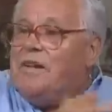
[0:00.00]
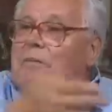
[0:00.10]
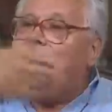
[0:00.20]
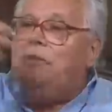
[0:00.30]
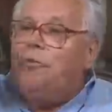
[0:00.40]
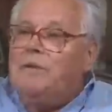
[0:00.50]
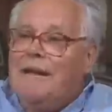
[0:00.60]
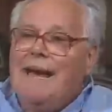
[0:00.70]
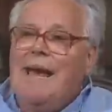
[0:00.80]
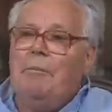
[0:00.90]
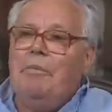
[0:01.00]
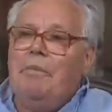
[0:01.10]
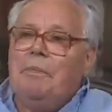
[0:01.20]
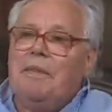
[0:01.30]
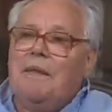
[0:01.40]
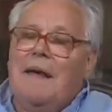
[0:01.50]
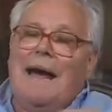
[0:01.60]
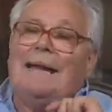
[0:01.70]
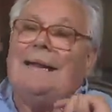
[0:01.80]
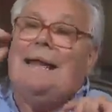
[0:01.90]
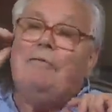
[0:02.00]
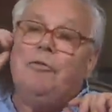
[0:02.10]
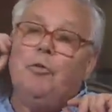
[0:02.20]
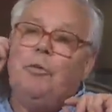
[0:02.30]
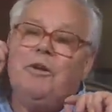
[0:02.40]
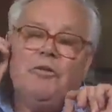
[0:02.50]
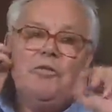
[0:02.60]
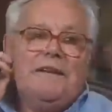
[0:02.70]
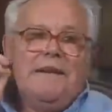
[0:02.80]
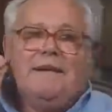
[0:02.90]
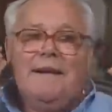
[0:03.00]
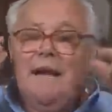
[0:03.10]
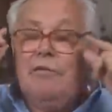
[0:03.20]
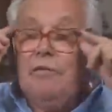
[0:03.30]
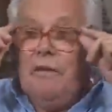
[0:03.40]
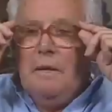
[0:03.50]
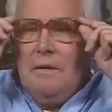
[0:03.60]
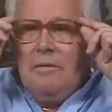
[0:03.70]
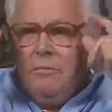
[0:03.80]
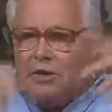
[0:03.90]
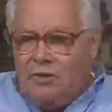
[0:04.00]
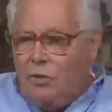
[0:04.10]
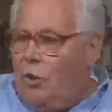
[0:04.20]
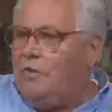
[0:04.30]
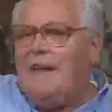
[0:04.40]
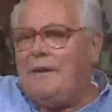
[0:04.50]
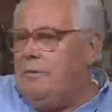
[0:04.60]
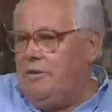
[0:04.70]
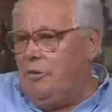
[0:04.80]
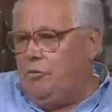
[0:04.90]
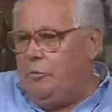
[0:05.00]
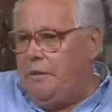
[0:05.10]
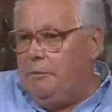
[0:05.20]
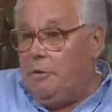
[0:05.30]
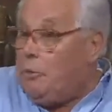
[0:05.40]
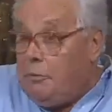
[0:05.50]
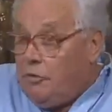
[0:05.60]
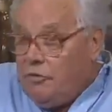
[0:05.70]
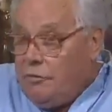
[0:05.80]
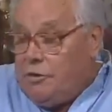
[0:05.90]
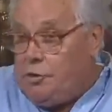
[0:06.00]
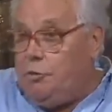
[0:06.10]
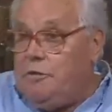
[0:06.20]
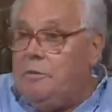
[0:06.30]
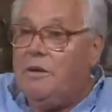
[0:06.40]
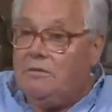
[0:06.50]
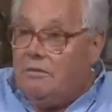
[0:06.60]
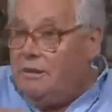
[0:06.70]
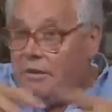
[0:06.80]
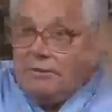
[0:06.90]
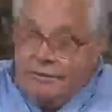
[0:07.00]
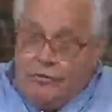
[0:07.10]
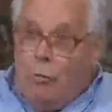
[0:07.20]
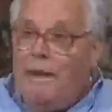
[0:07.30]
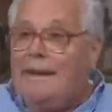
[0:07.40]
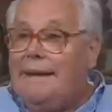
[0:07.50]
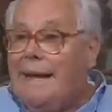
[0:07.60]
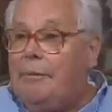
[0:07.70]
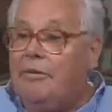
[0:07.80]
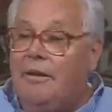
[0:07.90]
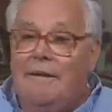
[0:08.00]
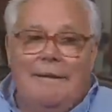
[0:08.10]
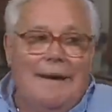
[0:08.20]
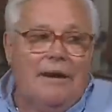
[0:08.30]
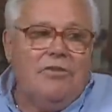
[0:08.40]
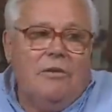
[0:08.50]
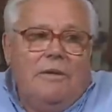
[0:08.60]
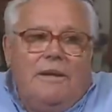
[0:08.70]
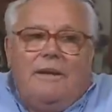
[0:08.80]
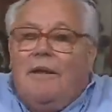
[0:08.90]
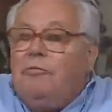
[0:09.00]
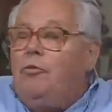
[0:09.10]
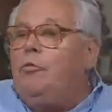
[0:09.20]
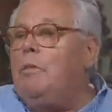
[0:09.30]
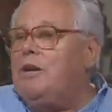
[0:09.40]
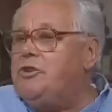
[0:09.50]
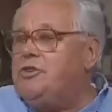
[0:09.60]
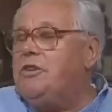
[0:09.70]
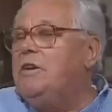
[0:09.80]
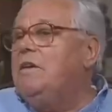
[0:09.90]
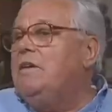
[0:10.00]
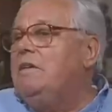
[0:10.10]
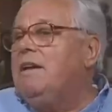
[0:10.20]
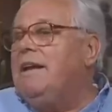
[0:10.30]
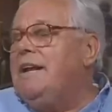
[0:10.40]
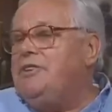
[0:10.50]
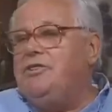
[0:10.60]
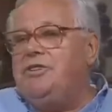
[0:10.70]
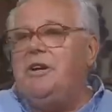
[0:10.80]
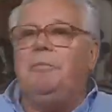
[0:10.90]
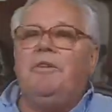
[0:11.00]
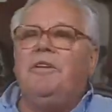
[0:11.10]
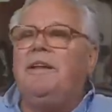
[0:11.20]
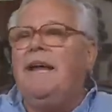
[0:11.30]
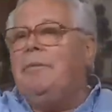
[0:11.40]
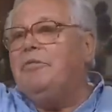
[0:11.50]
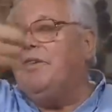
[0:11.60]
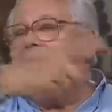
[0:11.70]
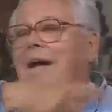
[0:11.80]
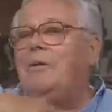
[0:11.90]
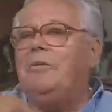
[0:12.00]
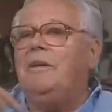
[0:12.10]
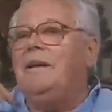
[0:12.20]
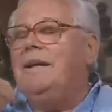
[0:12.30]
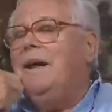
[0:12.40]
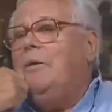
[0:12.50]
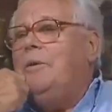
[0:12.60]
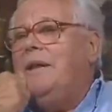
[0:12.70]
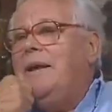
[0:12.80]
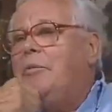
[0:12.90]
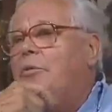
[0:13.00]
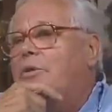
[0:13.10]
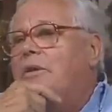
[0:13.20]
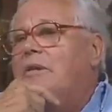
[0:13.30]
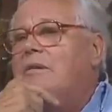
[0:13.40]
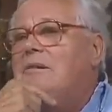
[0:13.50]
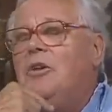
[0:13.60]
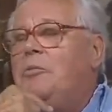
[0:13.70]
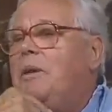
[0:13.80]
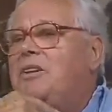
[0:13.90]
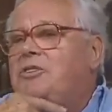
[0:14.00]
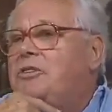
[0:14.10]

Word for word: and went to the camp. I never knew, because we didn't have much contact with those people. Not because they were Jewish, because, you know, there were so many neighbors. Actually, we didn't have too much relationship with the neighbors around in our neighborhood. Not much.